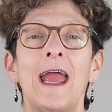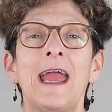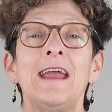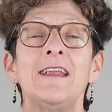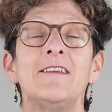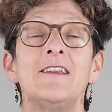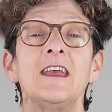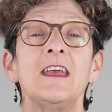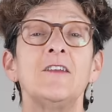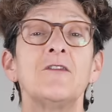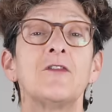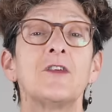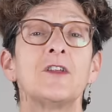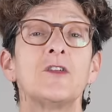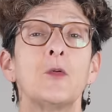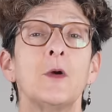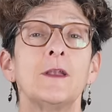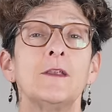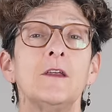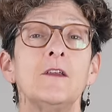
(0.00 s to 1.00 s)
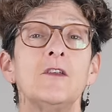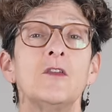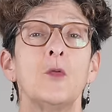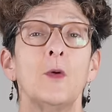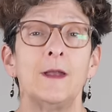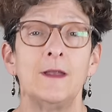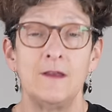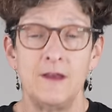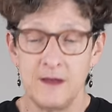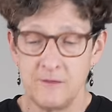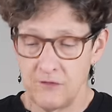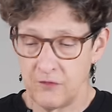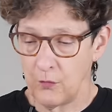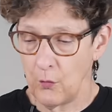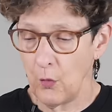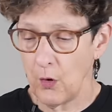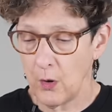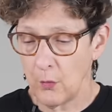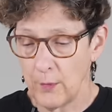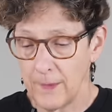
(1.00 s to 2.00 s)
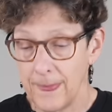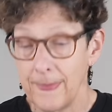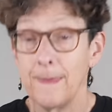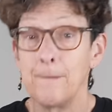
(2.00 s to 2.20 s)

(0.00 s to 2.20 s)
eighteen for twenty twenty-four with